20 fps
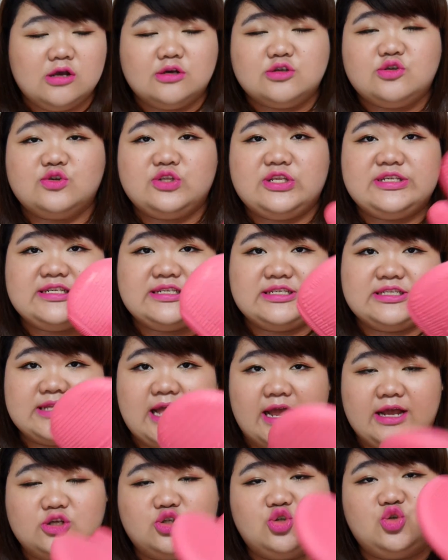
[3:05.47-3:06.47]
So this is
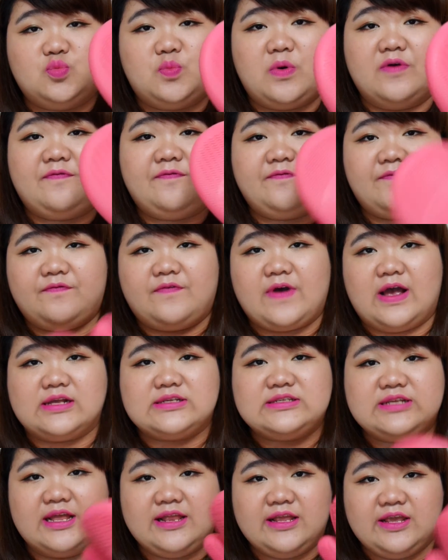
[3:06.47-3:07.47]
like a super
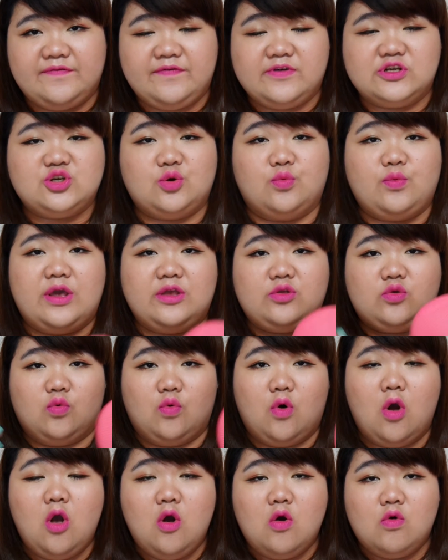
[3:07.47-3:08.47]
fast and efficient way
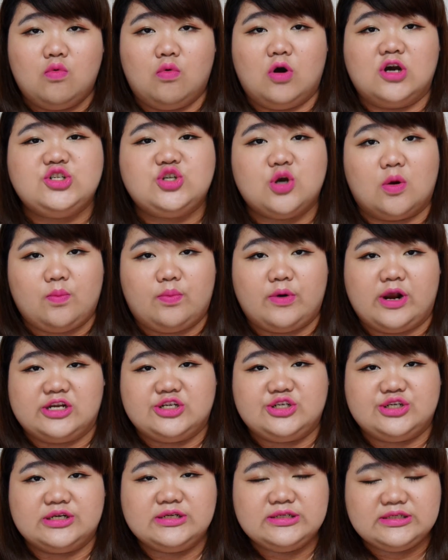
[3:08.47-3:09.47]
to wash your
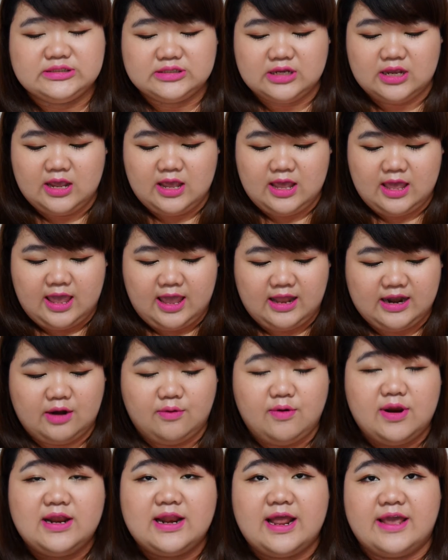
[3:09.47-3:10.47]
brushes, and I
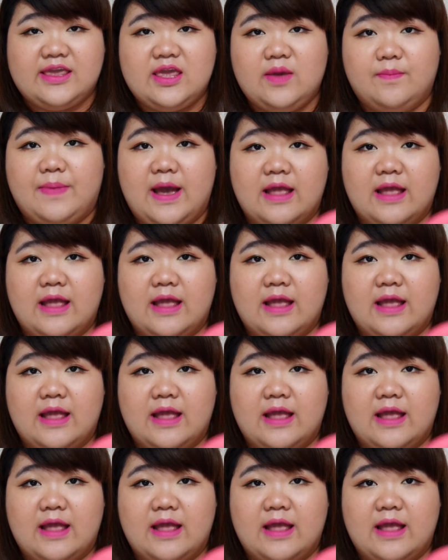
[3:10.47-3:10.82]
really like it.